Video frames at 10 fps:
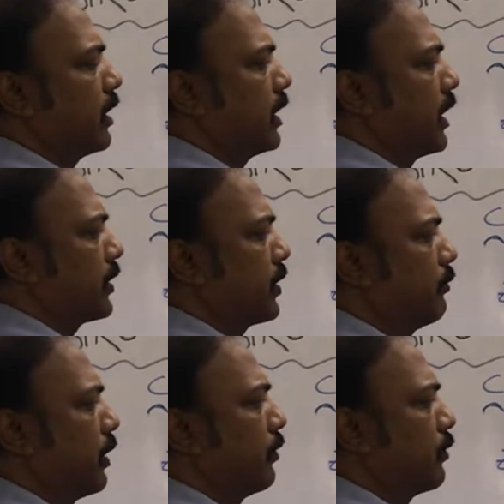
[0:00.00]
reaction
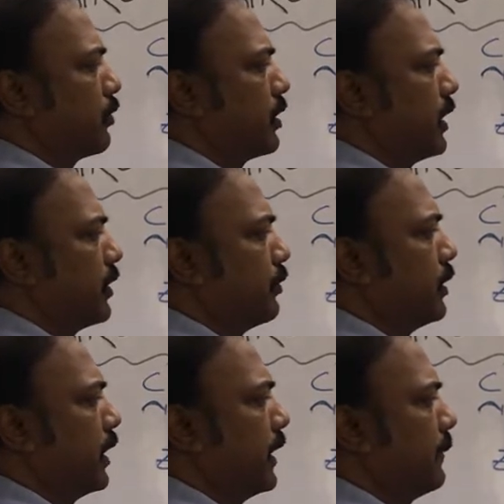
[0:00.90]
we are going to study
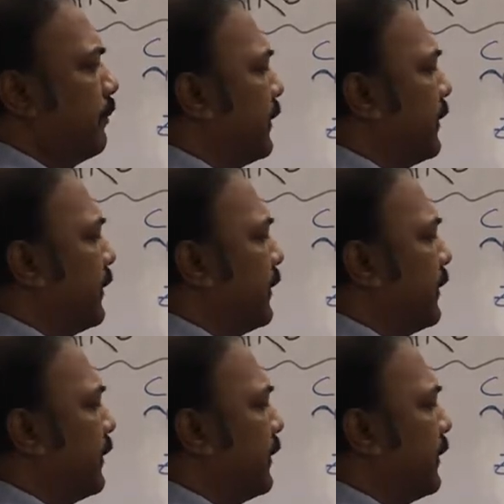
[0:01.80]
today.